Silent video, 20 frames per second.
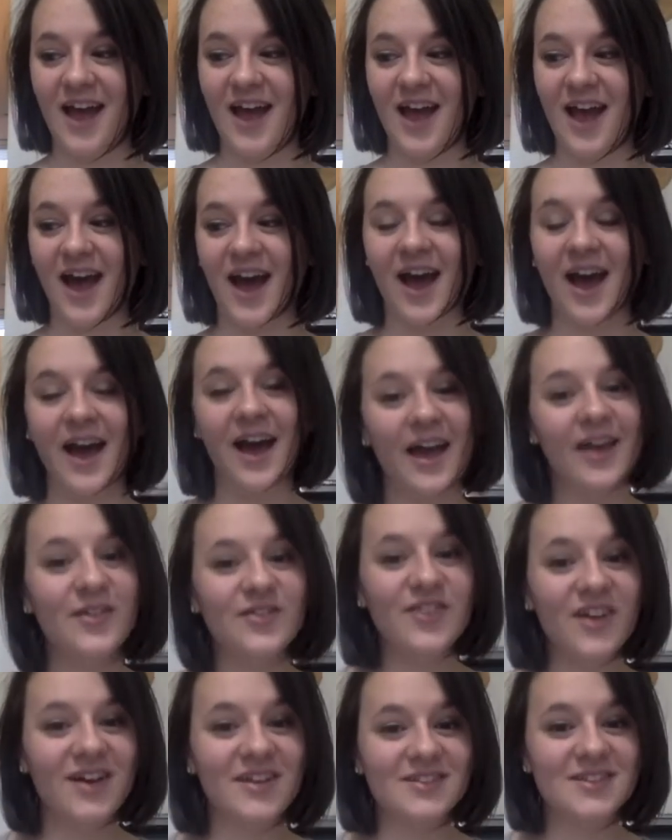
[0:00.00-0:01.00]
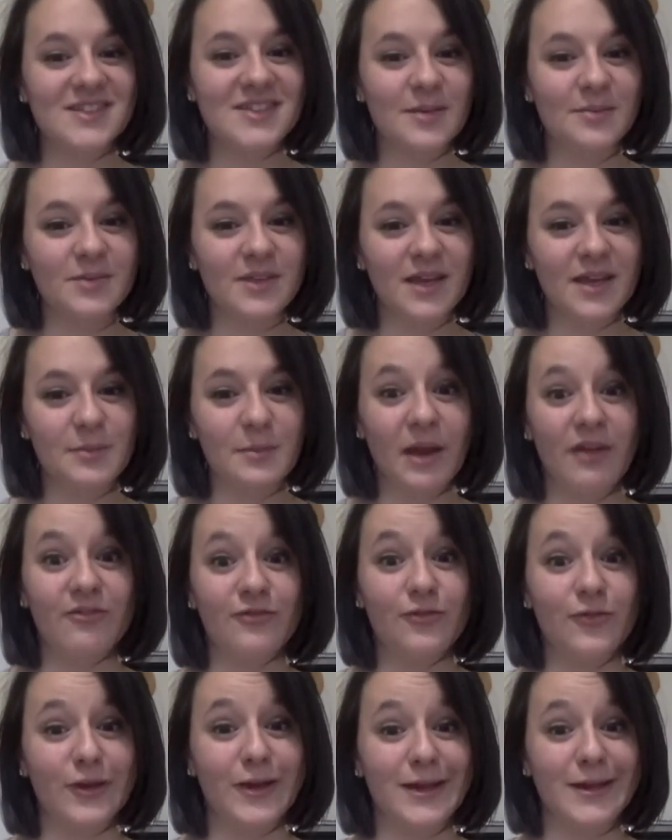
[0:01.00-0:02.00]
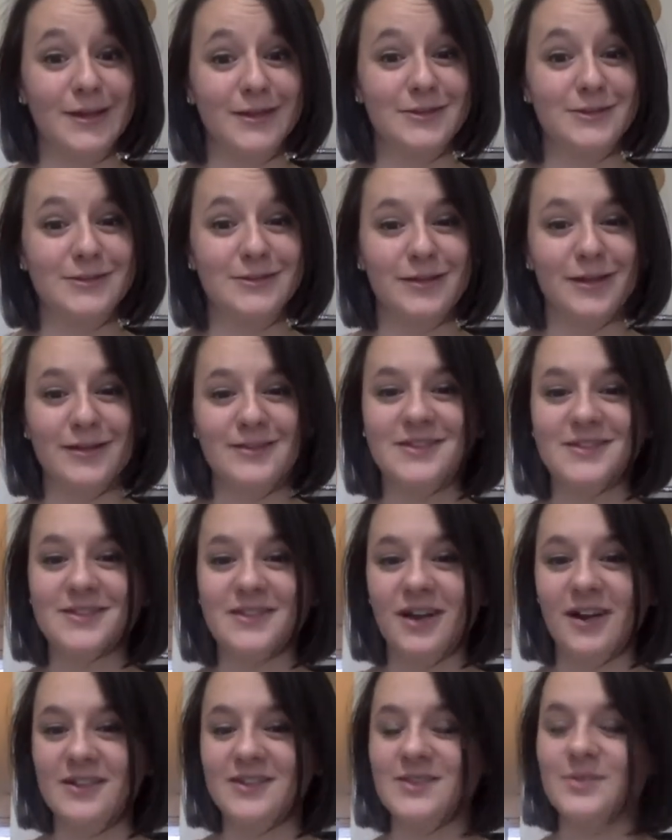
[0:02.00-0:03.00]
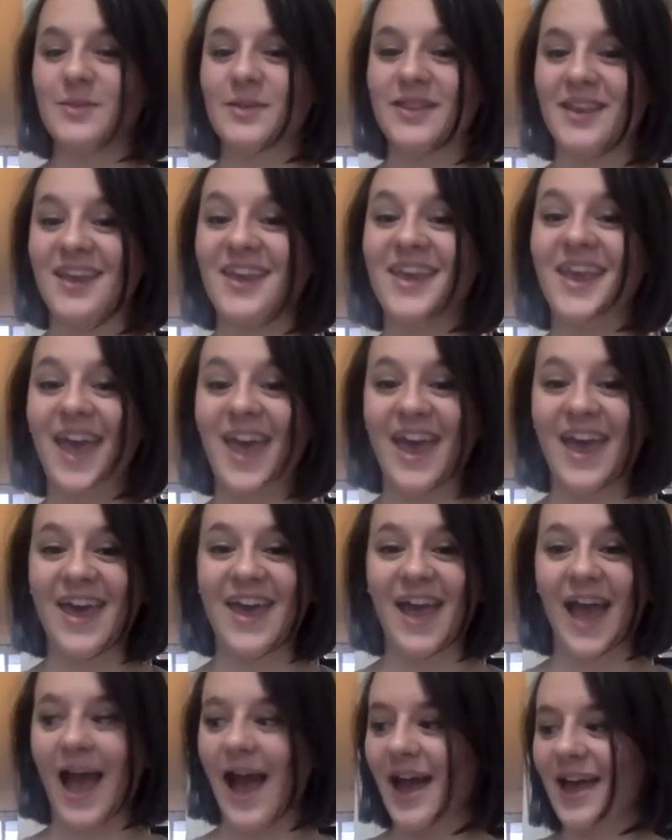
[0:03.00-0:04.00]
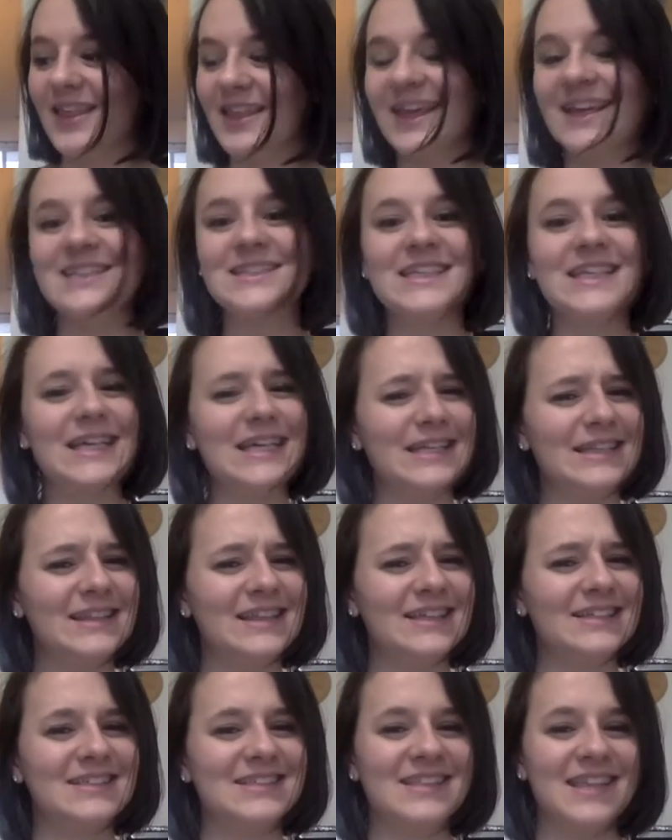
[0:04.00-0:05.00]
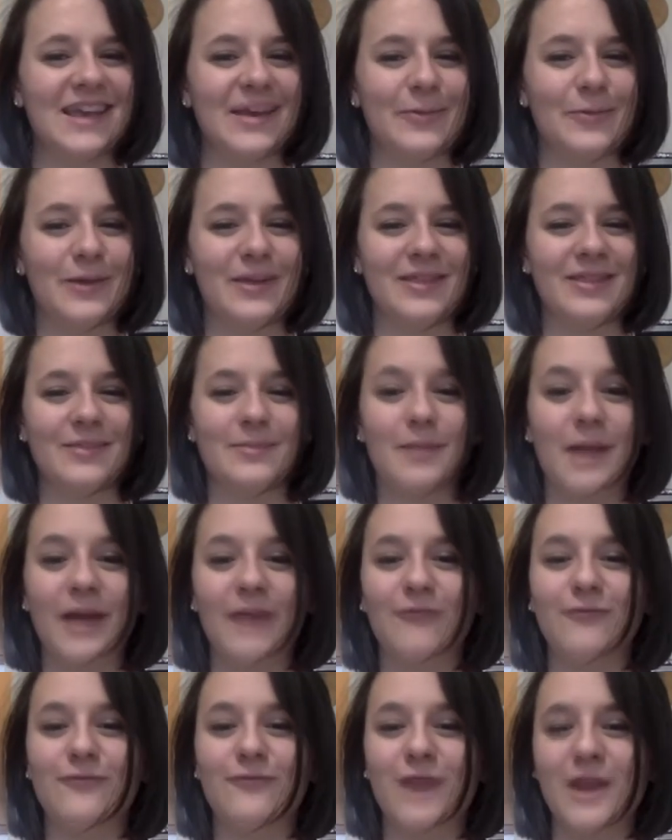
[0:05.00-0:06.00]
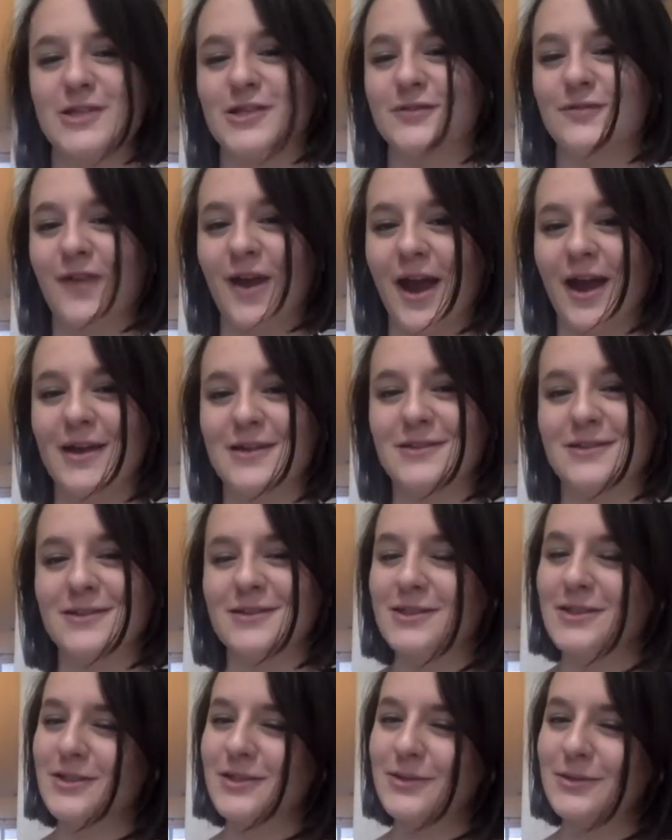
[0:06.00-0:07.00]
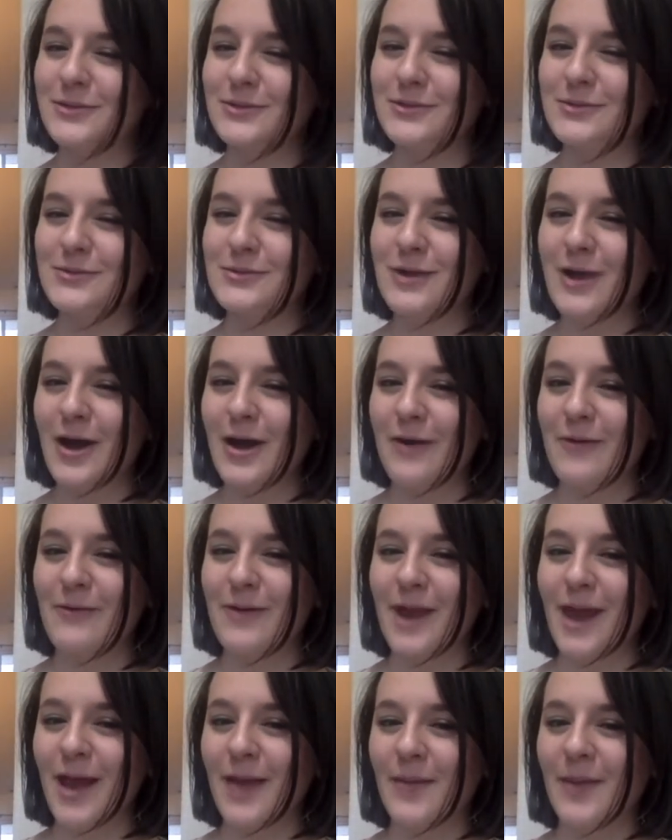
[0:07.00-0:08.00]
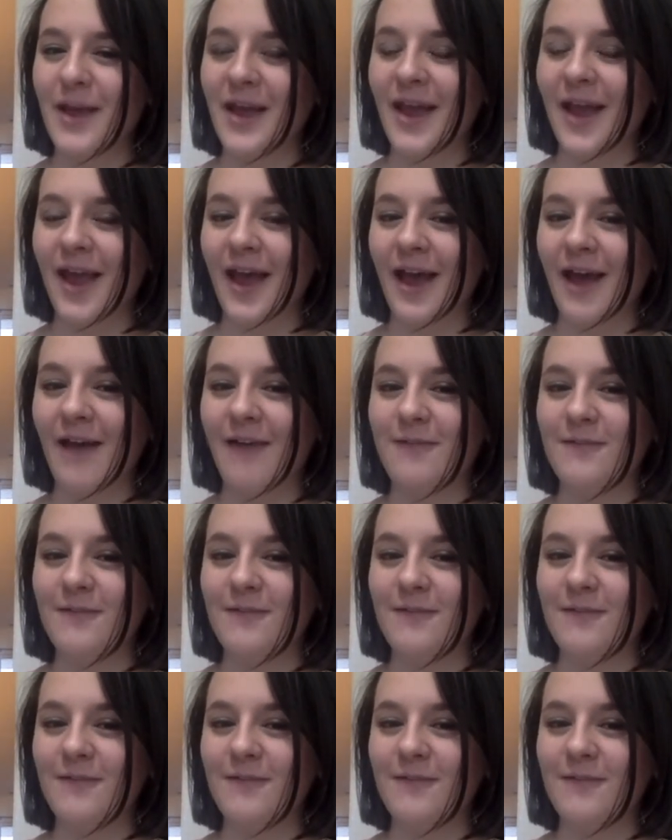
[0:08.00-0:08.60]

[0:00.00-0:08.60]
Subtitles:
I found something in my fridge that starts with a K. I like to eat this thing with my French fries. Do you know what I might have?